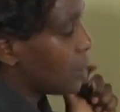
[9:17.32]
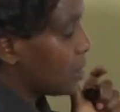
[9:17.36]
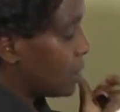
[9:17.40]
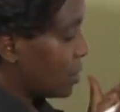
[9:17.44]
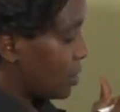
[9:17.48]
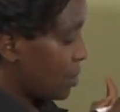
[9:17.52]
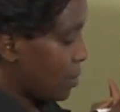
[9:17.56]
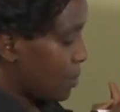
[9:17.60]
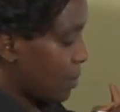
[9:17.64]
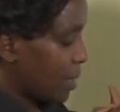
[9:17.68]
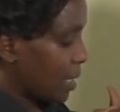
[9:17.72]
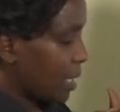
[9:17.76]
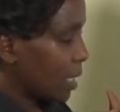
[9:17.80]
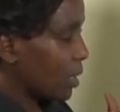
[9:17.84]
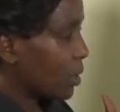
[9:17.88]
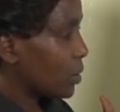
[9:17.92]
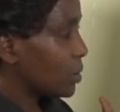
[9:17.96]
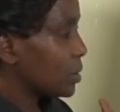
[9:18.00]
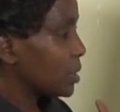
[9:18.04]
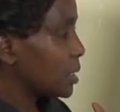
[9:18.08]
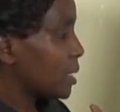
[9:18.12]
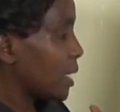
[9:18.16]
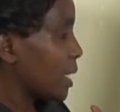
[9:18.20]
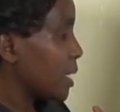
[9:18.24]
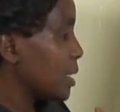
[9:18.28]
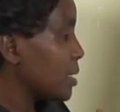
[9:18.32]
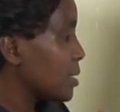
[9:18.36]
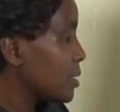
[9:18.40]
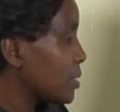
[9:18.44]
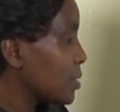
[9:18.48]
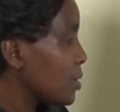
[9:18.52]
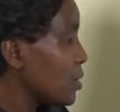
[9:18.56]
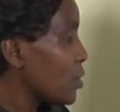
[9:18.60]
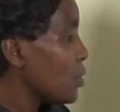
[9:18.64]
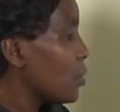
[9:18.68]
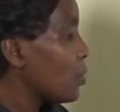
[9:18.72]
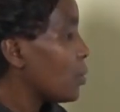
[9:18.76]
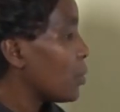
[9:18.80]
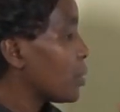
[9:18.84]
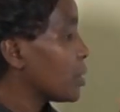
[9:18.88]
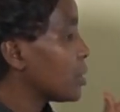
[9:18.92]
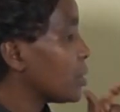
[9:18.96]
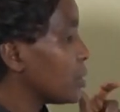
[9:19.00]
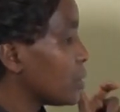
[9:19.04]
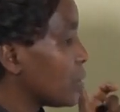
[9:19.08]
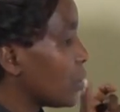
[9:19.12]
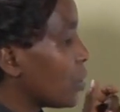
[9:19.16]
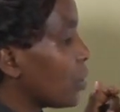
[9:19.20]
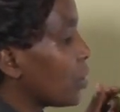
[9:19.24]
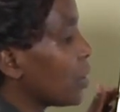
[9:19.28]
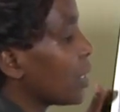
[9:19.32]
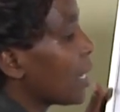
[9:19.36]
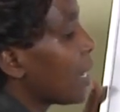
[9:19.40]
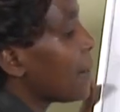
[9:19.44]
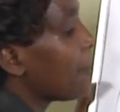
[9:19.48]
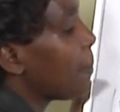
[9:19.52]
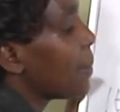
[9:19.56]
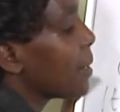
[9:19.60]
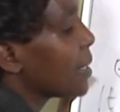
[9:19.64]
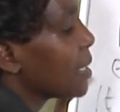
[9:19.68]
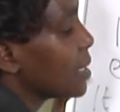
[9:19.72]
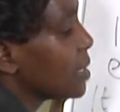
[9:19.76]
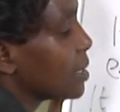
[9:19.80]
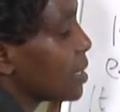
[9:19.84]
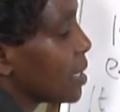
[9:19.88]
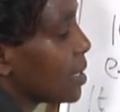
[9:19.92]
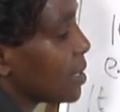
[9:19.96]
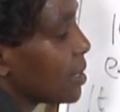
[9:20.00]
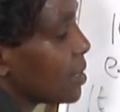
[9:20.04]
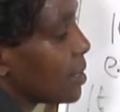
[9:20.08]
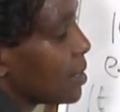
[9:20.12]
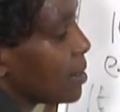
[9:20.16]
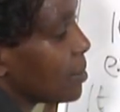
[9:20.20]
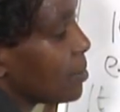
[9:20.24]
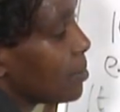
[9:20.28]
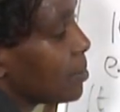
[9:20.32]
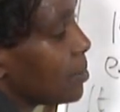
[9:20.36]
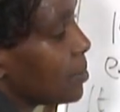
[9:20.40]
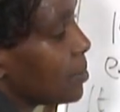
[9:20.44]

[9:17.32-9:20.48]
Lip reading: normally contains what we call apparatus.